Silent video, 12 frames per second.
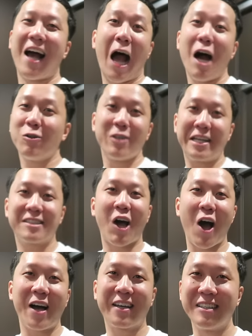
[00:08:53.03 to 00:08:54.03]
I don't like
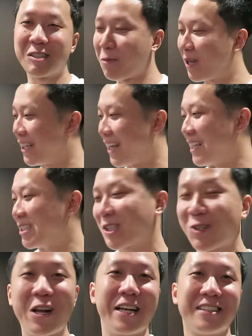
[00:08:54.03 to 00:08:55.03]
talking, so we can get
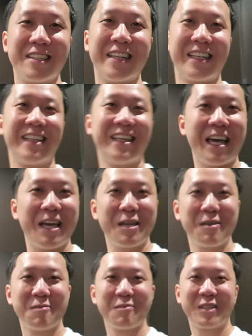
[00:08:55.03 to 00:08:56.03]
straight into the game.
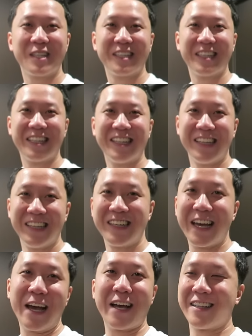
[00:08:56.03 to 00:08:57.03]
You want to get straight into the
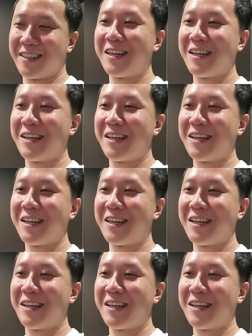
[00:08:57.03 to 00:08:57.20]
game? Yeah.